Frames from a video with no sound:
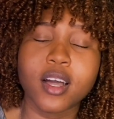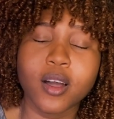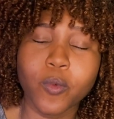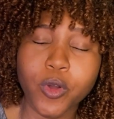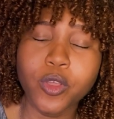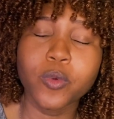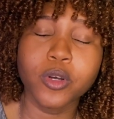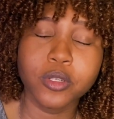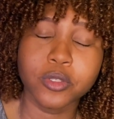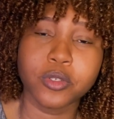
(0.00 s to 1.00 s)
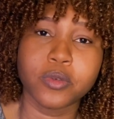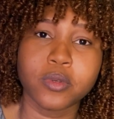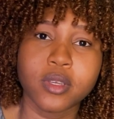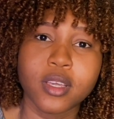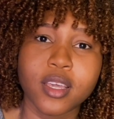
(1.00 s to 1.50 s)
What you want to
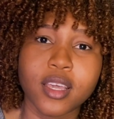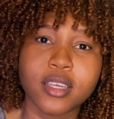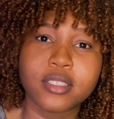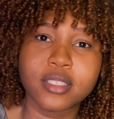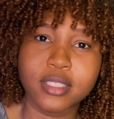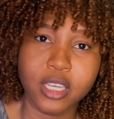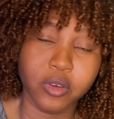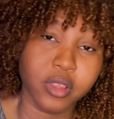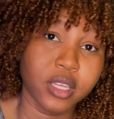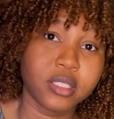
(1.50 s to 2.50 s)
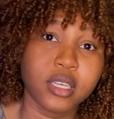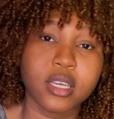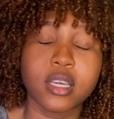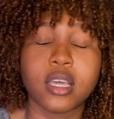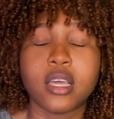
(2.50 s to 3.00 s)
do is to stay
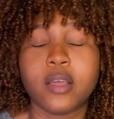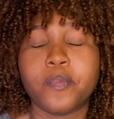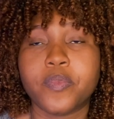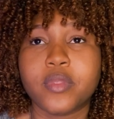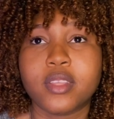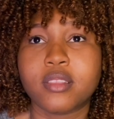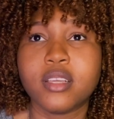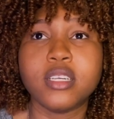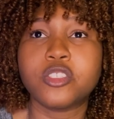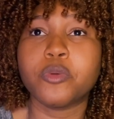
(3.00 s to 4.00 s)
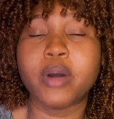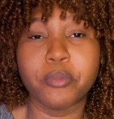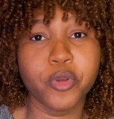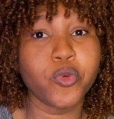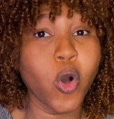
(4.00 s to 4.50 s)
authentic. The thing is, you
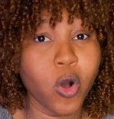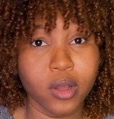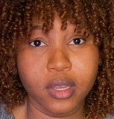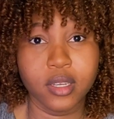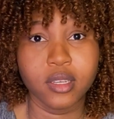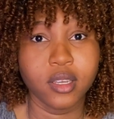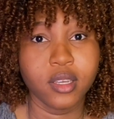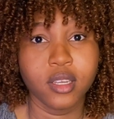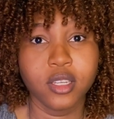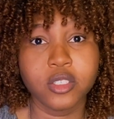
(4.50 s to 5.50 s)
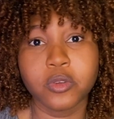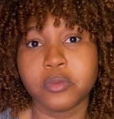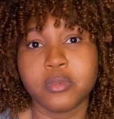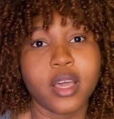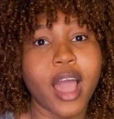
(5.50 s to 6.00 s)
might be wrong. So
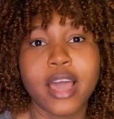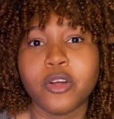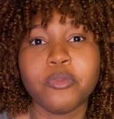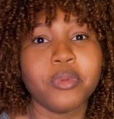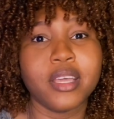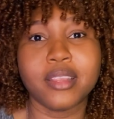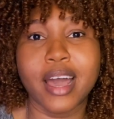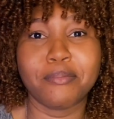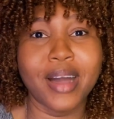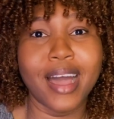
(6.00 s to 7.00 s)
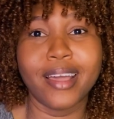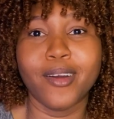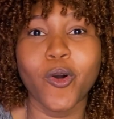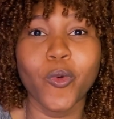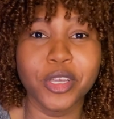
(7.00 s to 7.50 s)
I don't mean that by
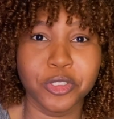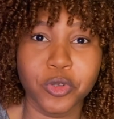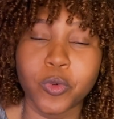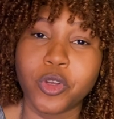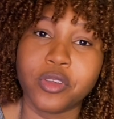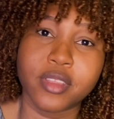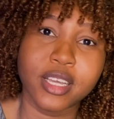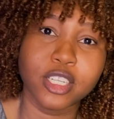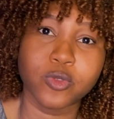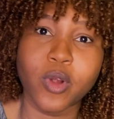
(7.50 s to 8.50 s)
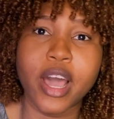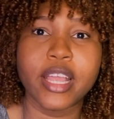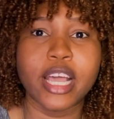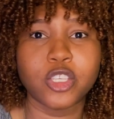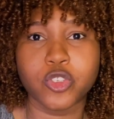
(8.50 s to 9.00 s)
always doing what you think is
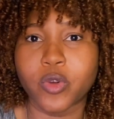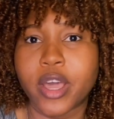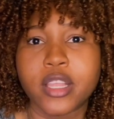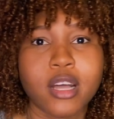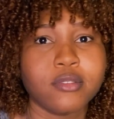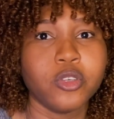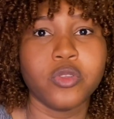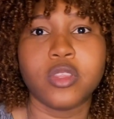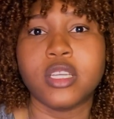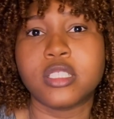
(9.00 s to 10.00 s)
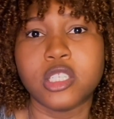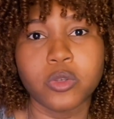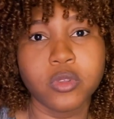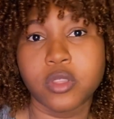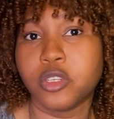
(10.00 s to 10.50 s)
right and trying out new things and
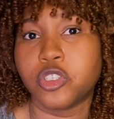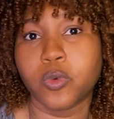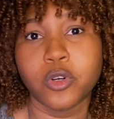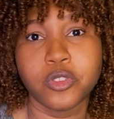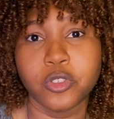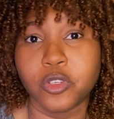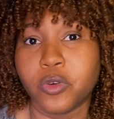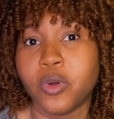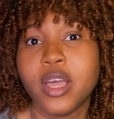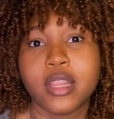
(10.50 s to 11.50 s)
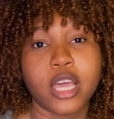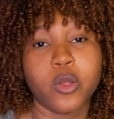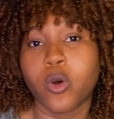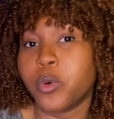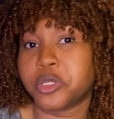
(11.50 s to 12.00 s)
doing the things you want to do, that
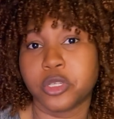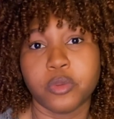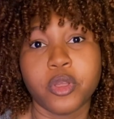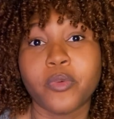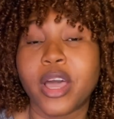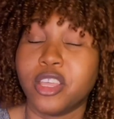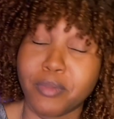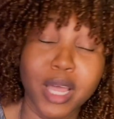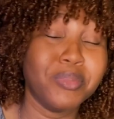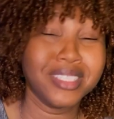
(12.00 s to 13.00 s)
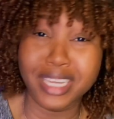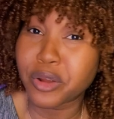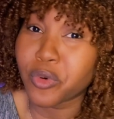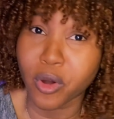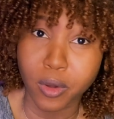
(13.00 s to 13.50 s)
you're always going to be right. You might be
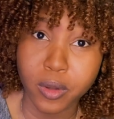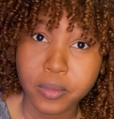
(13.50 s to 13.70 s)
dead wrong.